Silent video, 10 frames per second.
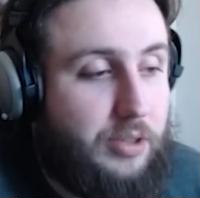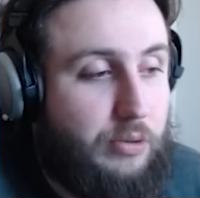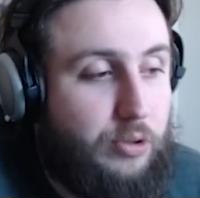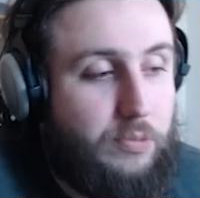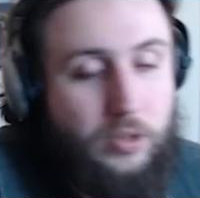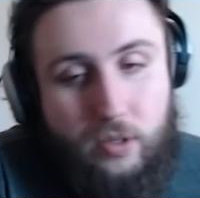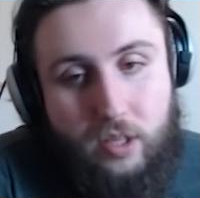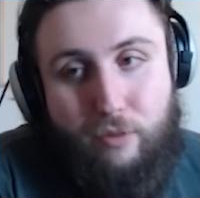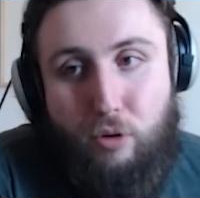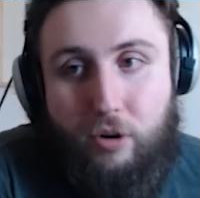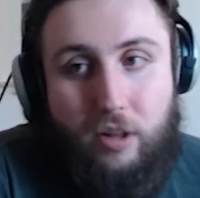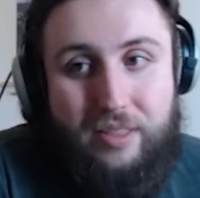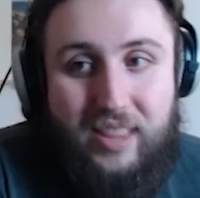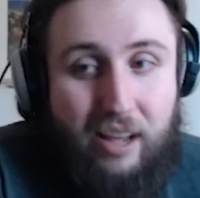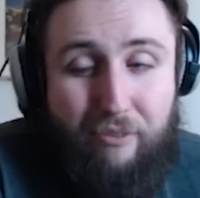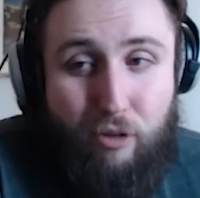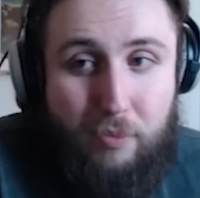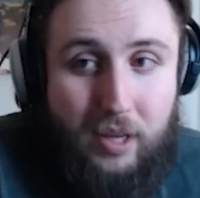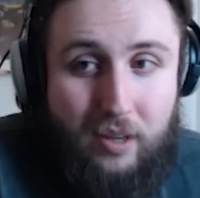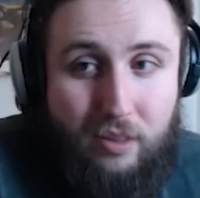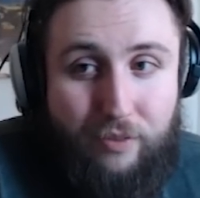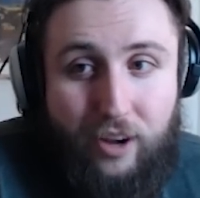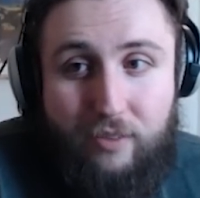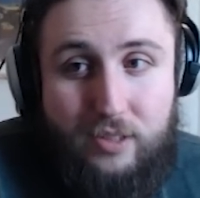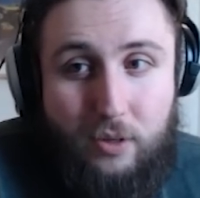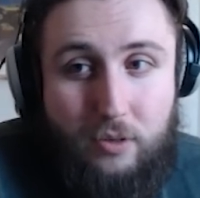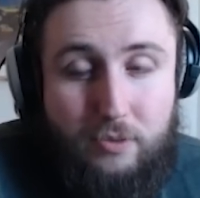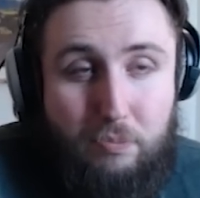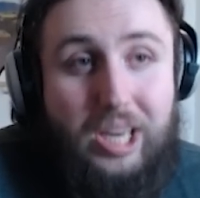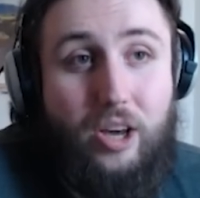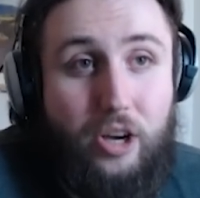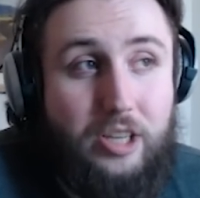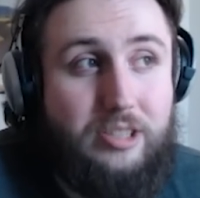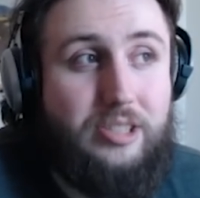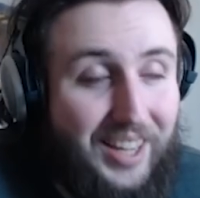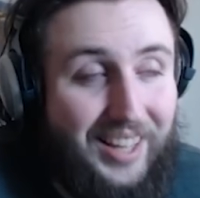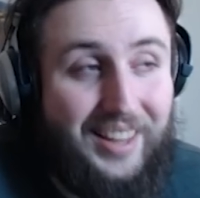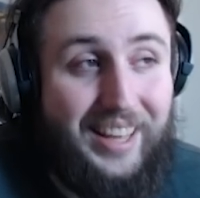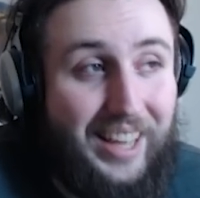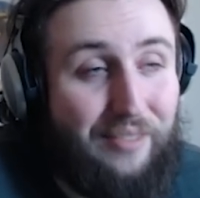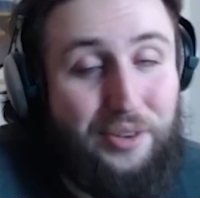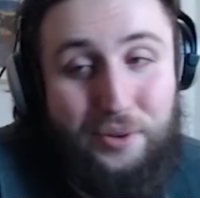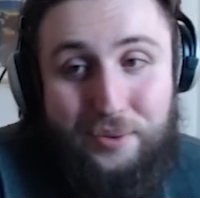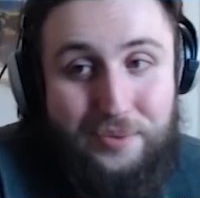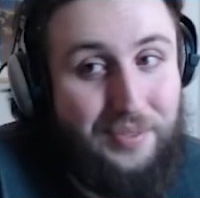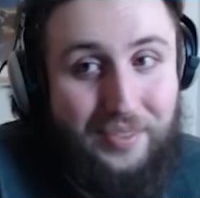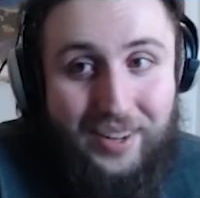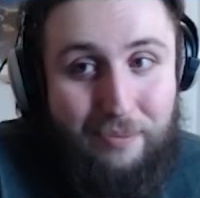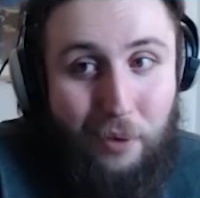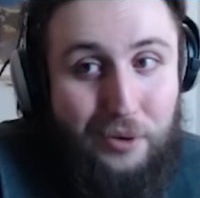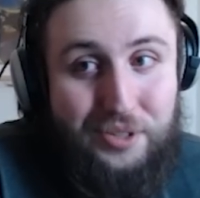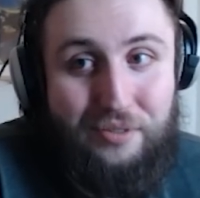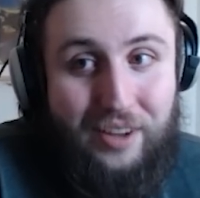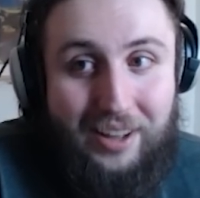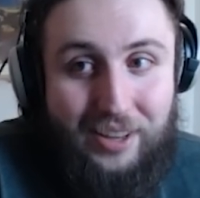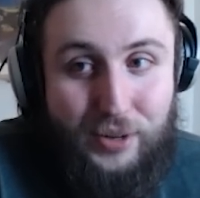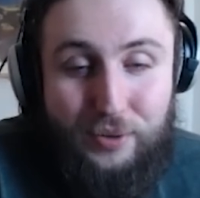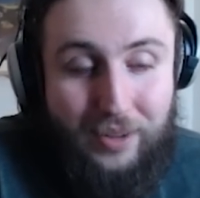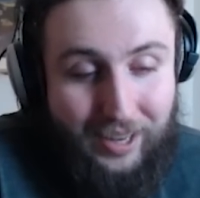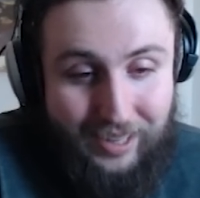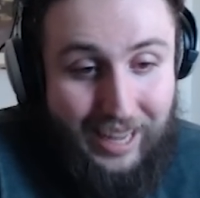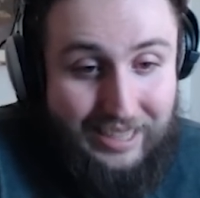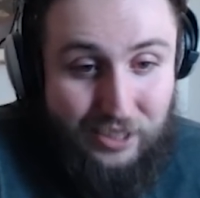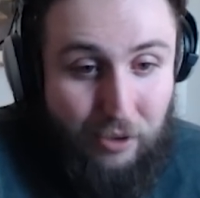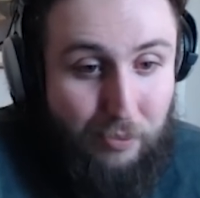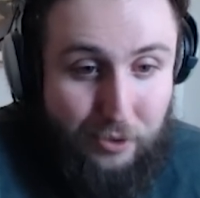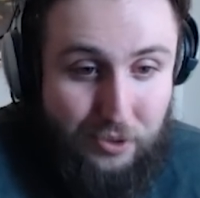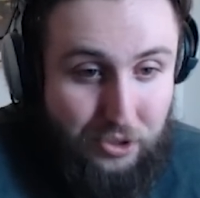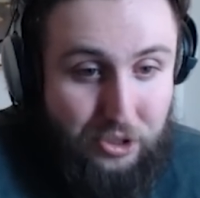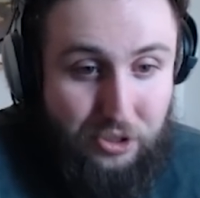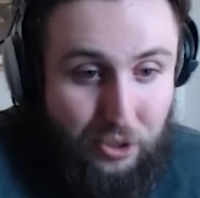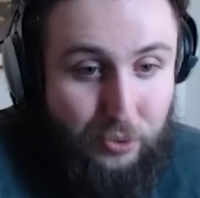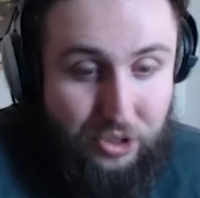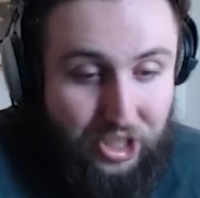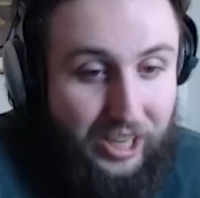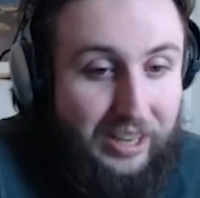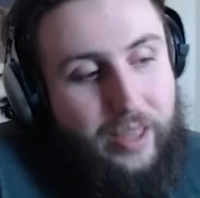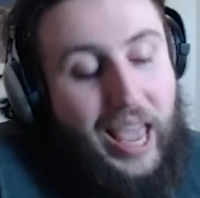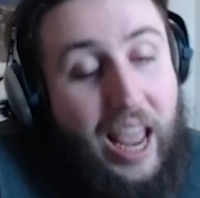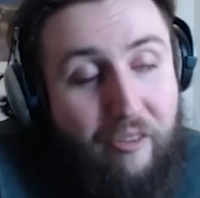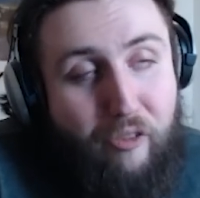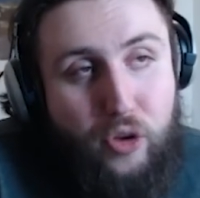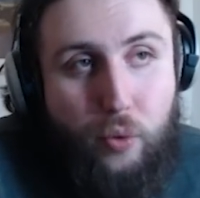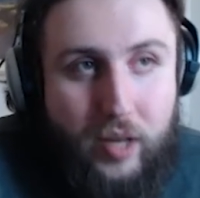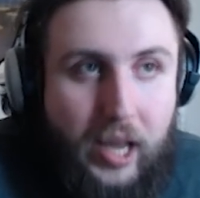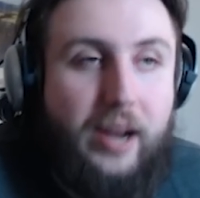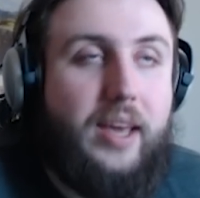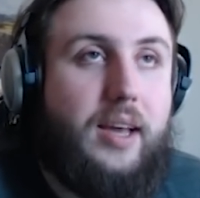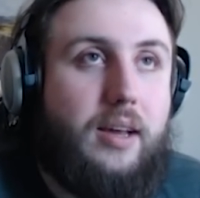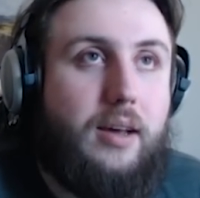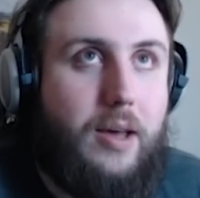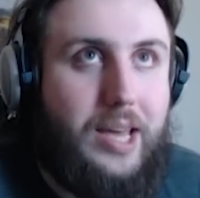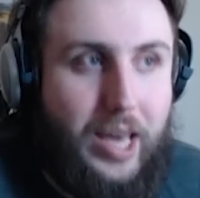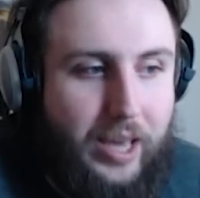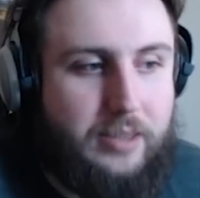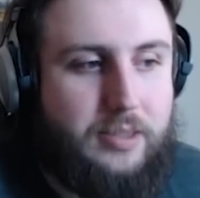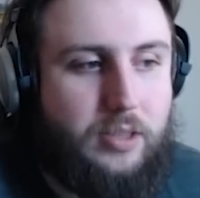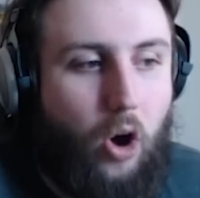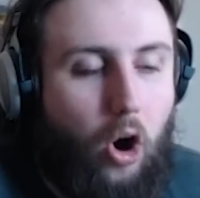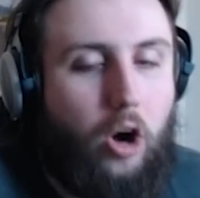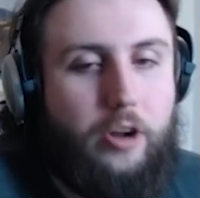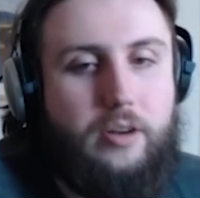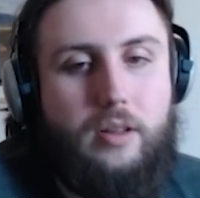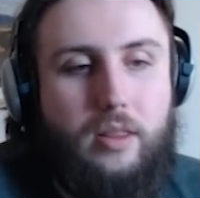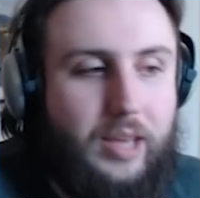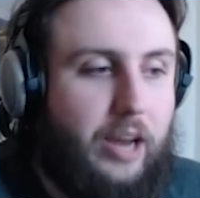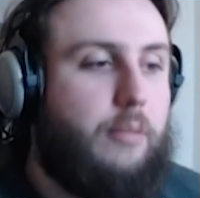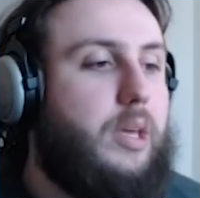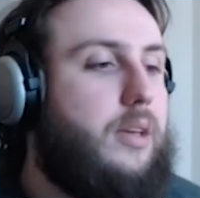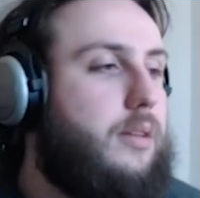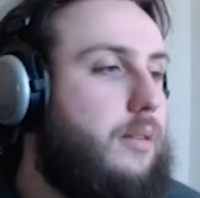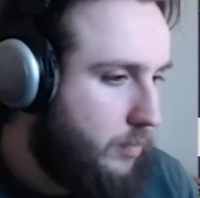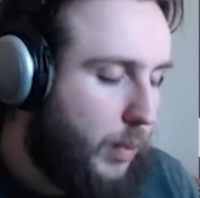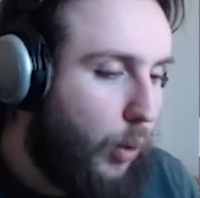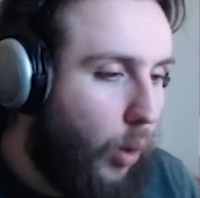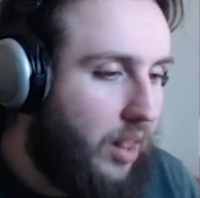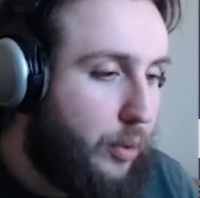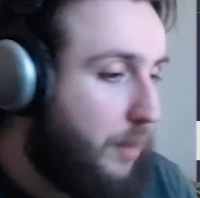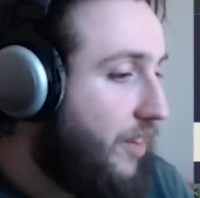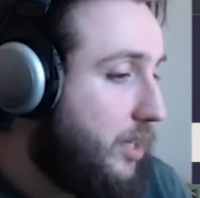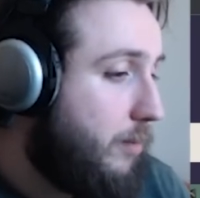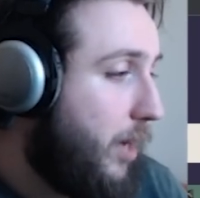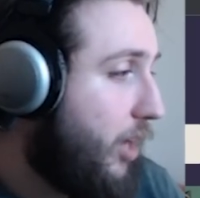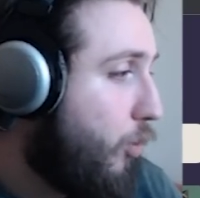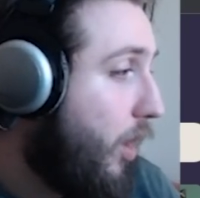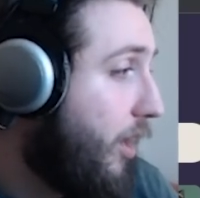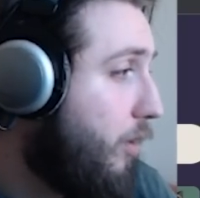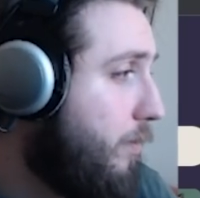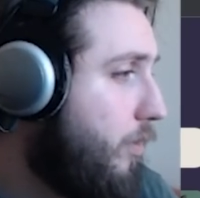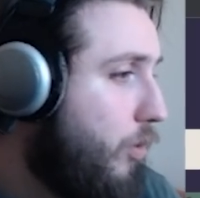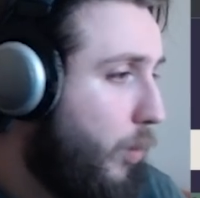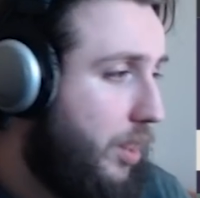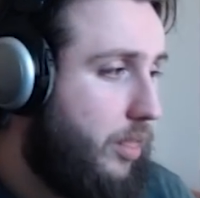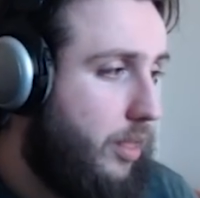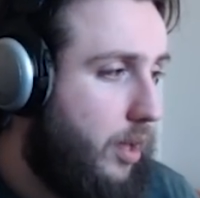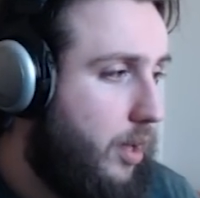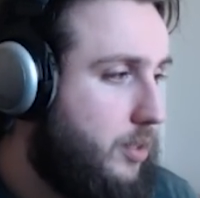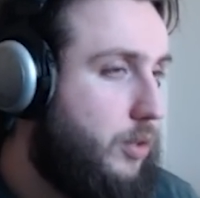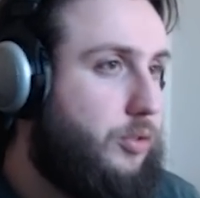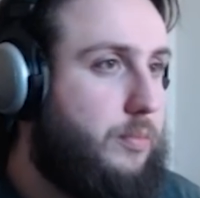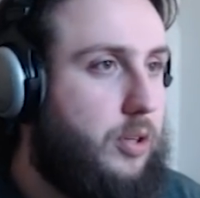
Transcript: Tomb Star Silver are not that far behind the 5 stars because they give you motion value, and his numbers are just so shit. If you're getting hits on the enemy while they're affected by cryo with Snow Tomb Star